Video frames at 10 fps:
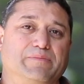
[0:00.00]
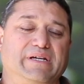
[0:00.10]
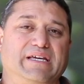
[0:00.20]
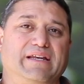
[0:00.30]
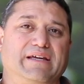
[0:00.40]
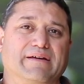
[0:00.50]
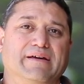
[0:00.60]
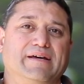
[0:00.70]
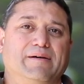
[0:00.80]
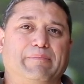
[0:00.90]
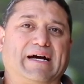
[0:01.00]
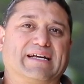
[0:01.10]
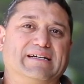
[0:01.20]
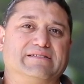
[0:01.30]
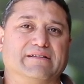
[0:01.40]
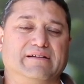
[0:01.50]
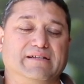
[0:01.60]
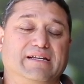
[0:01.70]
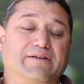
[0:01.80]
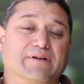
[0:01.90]
We'll be getting back into the
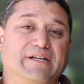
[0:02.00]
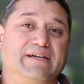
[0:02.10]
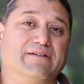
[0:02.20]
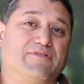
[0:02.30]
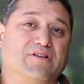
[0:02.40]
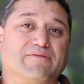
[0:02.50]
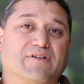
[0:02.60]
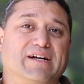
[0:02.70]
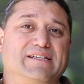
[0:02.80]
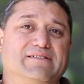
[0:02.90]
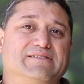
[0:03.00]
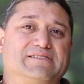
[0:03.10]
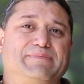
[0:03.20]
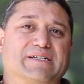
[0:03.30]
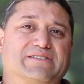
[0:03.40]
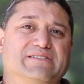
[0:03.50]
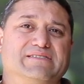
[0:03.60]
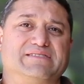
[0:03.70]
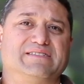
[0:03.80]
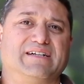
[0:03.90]
nitty-gritty of all of our annual
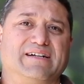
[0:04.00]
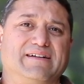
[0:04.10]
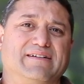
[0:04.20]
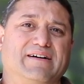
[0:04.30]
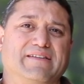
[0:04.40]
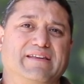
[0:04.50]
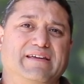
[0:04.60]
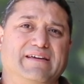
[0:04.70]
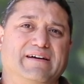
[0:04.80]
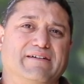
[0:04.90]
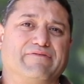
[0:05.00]
inspections on the